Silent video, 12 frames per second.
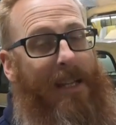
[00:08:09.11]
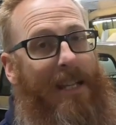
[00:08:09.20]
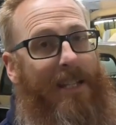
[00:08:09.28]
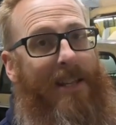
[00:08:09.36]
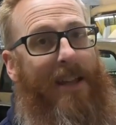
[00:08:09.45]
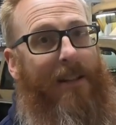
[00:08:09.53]

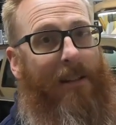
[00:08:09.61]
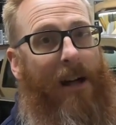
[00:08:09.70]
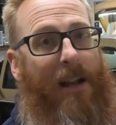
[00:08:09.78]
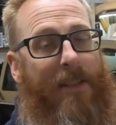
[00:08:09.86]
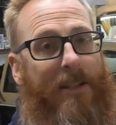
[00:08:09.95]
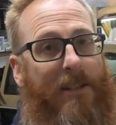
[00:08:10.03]
he's done a
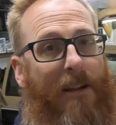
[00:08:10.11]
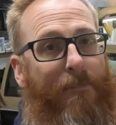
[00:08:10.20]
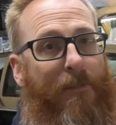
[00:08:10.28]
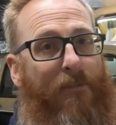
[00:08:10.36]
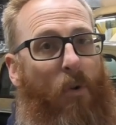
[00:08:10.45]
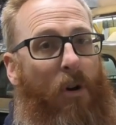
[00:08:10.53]
lot of this stuff
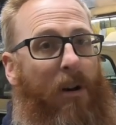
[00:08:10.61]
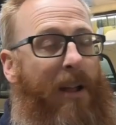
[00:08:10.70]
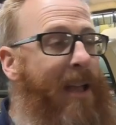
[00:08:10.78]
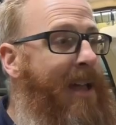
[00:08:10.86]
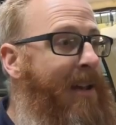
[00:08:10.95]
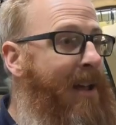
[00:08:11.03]
before
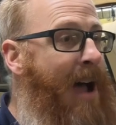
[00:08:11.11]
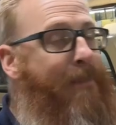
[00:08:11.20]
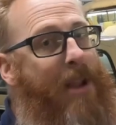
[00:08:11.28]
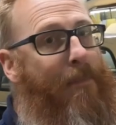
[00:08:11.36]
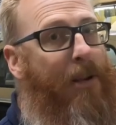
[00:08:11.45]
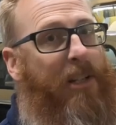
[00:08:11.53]
and
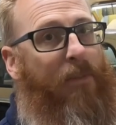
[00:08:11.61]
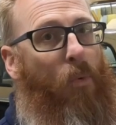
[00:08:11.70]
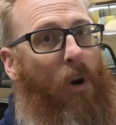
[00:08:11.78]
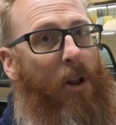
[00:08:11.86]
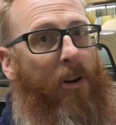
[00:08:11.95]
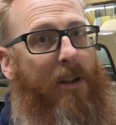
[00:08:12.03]
I'm not much of a
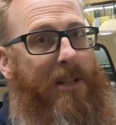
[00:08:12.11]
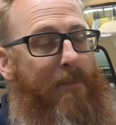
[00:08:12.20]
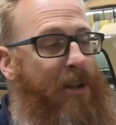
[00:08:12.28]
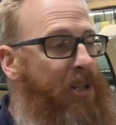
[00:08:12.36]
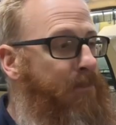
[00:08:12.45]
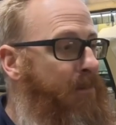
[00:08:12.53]
welder as I
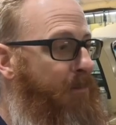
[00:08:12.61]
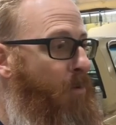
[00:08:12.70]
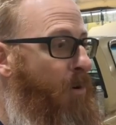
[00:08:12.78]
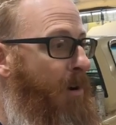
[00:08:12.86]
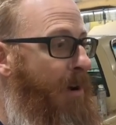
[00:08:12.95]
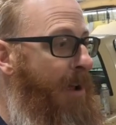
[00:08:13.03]
mentioned
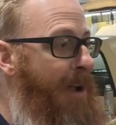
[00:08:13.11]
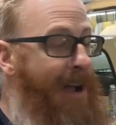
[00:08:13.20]
before.